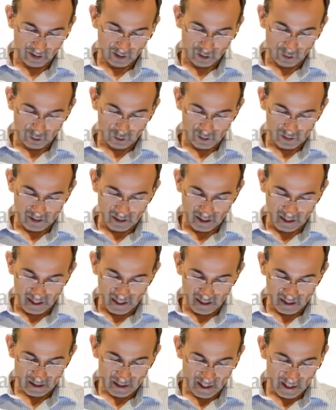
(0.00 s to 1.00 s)
calls that
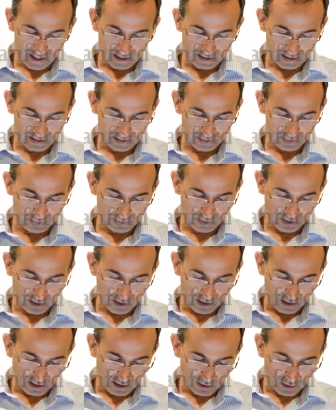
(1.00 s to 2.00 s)
little x,
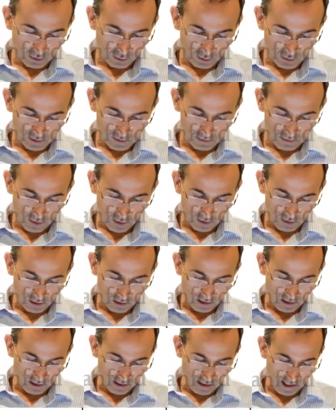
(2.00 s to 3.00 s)
and calls
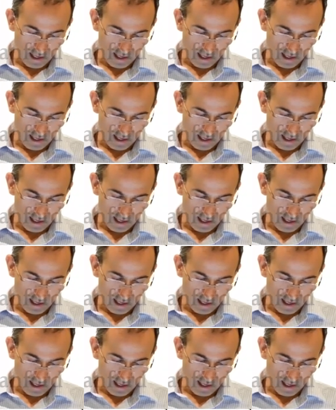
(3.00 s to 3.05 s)
model